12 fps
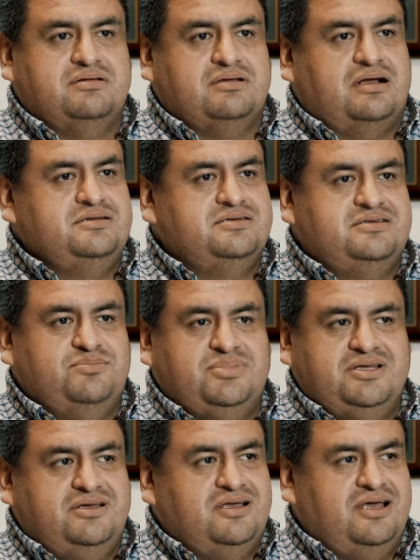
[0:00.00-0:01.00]
I just
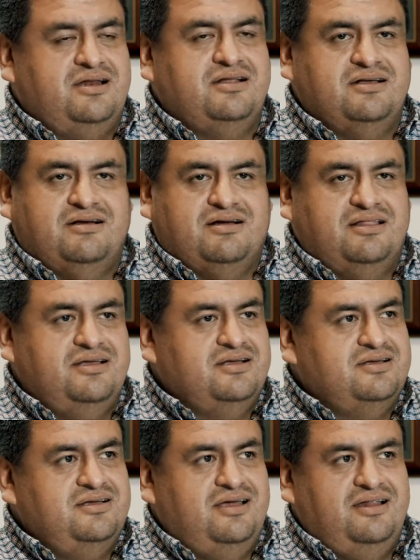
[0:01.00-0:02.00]
simply, again,
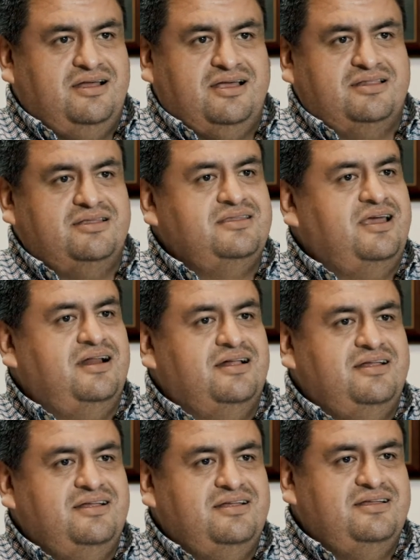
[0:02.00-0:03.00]
click and I get the data.
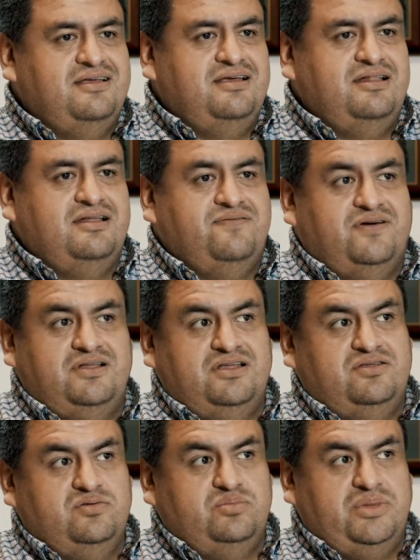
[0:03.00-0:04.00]
And if I
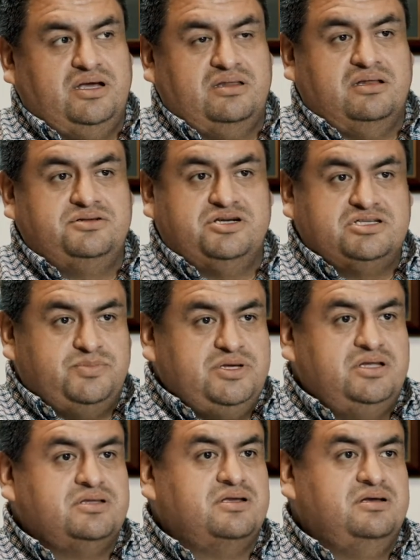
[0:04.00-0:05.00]
need to make an
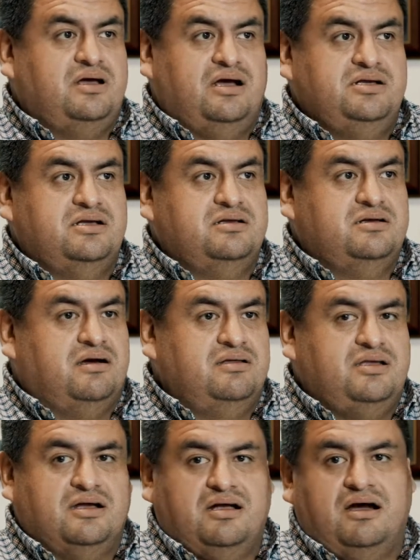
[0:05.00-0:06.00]
adjustment, I
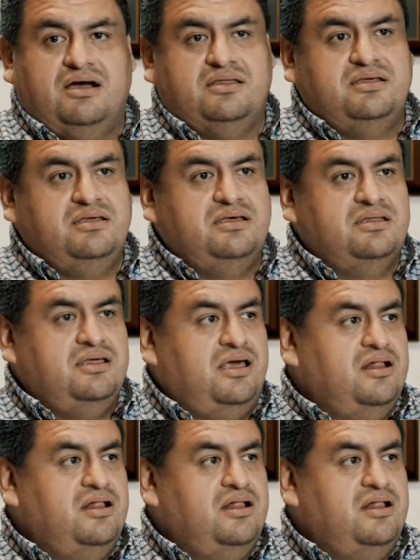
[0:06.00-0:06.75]
contact IT and they